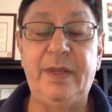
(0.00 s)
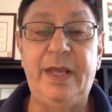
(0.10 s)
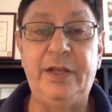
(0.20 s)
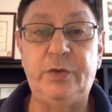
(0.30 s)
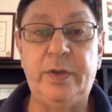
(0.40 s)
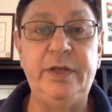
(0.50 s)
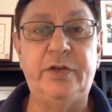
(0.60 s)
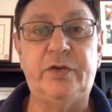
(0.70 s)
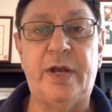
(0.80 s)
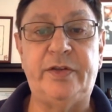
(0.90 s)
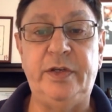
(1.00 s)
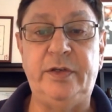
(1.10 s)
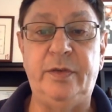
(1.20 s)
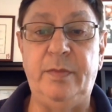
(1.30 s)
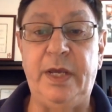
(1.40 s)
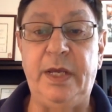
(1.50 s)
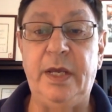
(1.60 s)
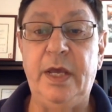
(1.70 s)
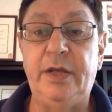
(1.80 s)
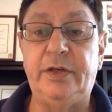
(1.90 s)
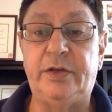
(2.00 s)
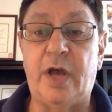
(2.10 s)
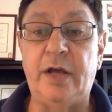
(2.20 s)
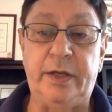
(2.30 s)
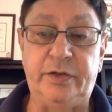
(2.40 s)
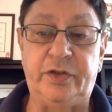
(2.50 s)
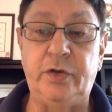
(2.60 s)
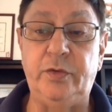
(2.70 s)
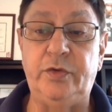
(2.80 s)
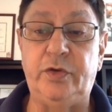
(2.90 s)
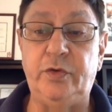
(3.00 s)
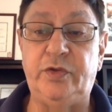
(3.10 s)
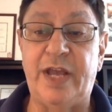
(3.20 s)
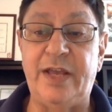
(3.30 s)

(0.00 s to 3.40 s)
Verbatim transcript: It's really distressing to me to talk to students who say